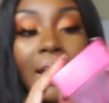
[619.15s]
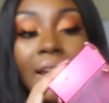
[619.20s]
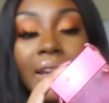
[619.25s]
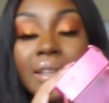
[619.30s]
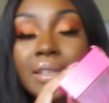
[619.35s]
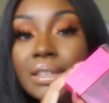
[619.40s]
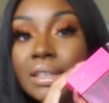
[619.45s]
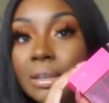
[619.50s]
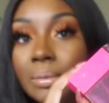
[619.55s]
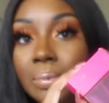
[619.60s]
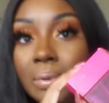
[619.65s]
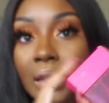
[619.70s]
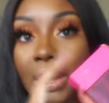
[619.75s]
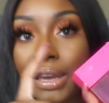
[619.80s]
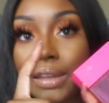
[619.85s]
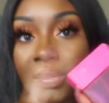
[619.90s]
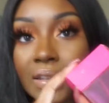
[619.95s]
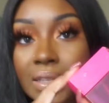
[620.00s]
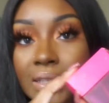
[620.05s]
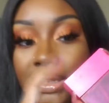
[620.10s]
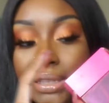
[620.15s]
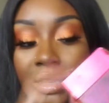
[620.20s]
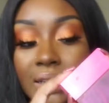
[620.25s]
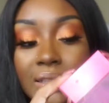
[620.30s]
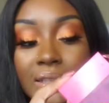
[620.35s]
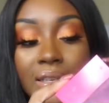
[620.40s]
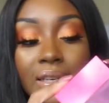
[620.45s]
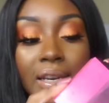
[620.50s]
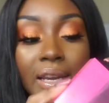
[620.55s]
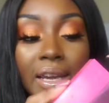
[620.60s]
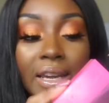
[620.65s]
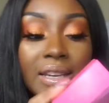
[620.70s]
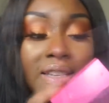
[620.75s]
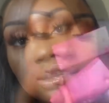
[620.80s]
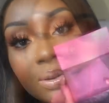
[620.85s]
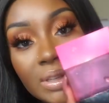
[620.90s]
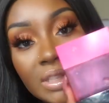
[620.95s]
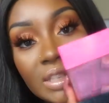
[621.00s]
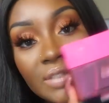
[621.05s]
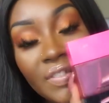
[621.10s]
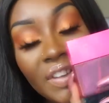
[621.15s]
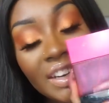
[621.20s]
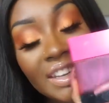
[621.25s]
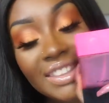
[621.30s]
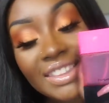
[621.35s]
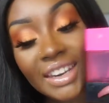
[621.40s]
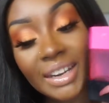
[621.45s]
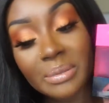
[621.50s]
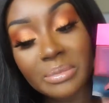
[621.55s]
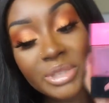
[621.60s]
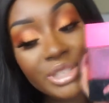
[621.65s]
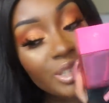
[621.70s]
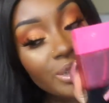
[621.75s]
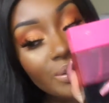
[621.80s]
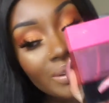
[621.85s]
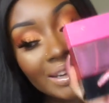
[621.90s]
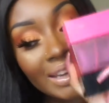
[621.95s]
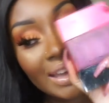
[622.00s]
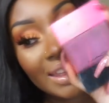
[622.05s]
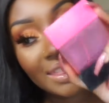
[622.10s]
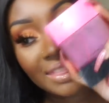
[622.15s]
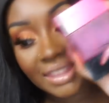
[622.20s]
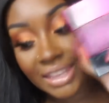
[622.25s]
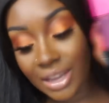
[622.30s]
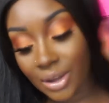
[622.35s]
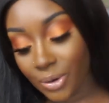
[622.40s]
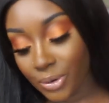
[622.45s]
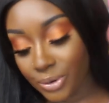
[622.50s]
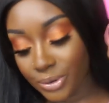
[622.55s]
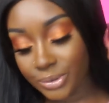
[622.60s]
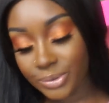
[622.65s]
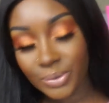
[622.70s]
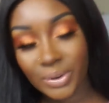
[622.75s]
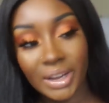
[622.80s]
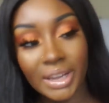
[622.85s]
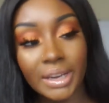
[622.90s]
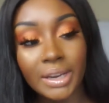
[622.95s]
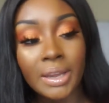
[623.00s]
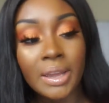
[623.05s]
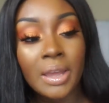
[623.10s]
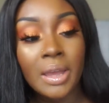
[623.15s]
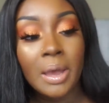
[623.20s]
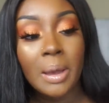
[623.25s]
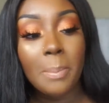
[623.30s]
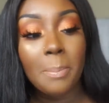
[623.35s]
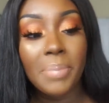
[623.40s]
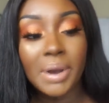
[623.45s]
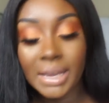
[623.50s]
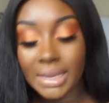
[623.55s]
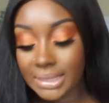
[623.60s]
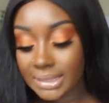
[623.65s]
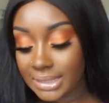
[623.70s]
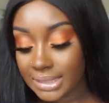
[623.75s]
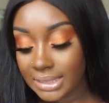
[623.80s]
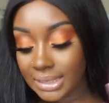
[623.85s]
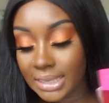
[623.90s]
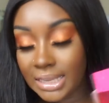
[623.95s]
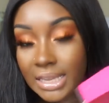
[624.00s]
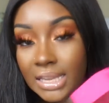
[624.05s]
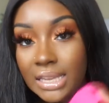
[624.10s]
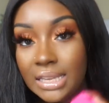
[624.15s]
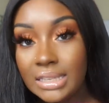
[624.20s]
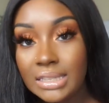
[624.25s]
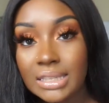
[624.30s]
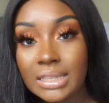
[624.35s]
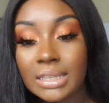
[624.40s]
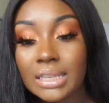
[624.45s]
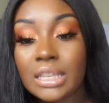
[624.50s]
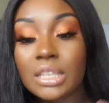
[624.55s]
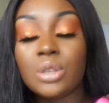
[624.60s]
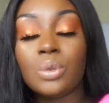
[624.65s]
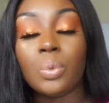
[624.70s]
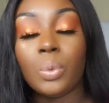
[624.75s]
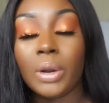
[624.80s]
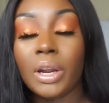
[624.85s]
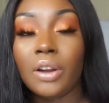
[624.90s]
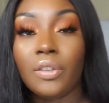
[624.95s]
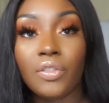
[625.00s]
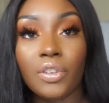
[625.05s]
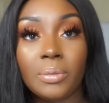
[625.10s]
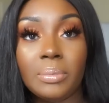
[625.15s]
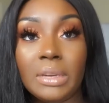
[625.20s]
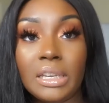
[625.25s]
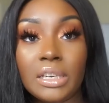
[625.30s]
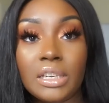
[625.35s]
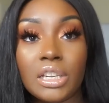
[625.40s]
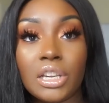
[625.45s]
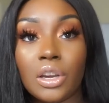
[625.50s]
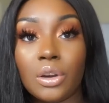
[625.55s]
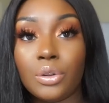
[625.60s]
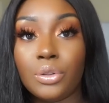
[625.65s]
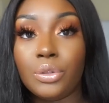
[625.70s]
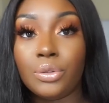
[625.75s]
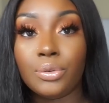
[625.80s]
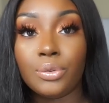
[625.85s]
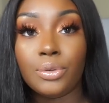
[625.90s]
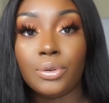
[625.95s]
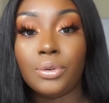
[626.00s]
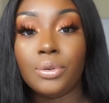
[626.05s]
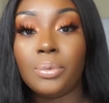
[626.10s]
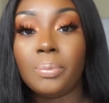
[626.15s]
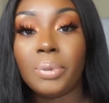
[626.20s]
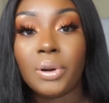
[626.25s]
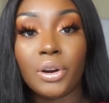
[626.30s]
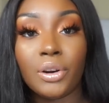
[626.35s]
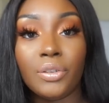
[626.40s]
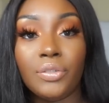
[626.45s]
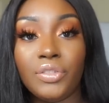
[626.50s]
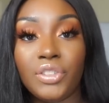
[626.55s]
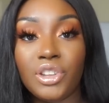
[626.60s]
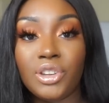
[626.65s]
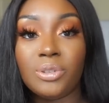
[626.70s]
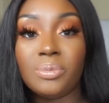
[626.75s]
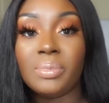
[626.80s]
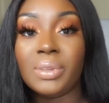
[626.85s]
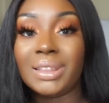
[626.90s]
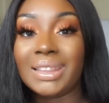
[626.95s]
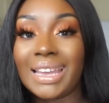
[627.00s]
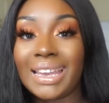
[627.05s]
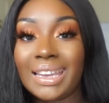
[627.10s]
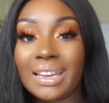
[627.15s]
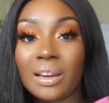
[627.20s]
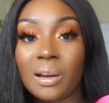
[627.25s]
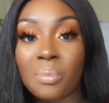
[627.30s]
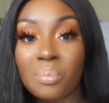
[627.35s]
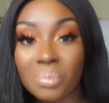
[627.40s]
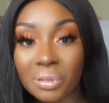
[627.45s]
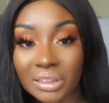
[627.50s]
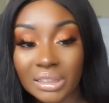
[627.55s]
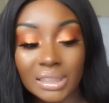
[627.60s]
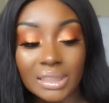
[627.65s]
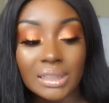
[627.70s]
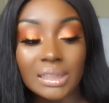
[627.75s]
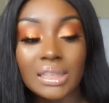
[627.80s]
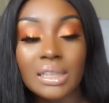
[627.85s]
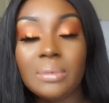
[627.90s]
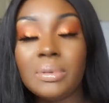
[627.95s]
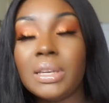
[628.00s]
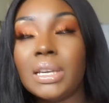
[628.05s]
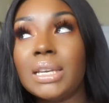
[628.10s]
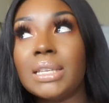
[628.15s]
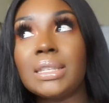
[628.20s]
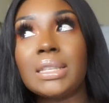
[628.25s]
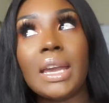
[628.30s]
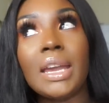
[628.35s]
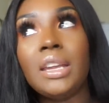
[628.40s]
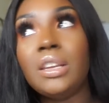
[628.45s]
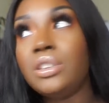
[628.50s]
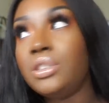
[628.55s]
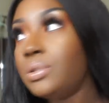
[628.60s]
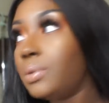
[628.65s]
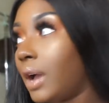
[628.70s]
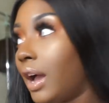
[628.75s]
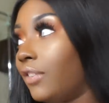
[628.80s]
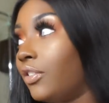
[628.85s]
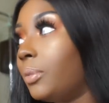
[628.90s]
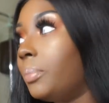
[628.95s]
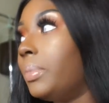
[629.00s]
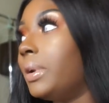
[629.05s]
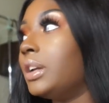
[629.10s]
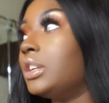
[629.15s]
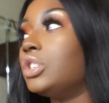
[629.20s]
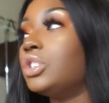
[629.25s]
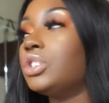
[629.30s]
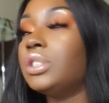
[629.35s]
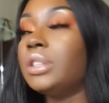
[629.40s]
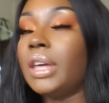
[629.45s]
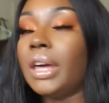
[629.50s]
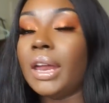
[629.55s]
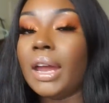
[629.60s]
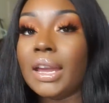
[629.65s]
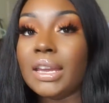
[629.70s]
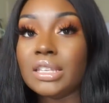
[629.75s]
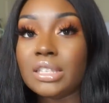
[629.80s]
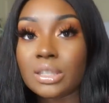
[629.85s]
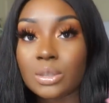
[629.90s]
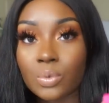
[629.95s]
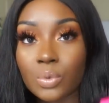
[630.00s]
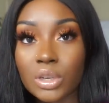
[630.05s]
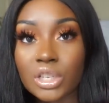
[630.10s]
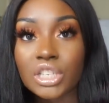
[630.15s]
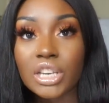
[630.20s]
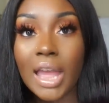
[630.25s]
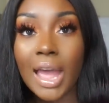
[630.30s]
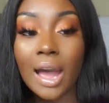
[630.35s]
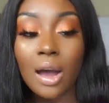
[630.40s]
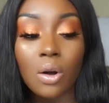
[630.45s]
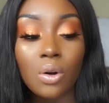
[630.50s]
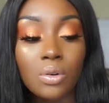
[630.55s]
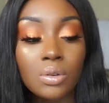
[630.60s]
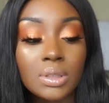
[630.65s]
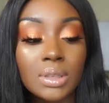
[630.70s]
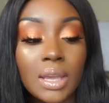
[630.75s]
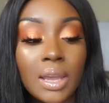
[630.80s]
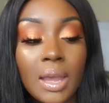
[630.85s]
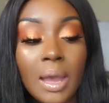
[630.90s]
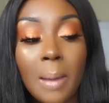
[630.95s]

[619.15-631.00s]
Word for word: I did apply this scent today. So it's funny that I'm showing the old one, but it is rare for me to go through perfume like completely because I do have a bunch that I switch out.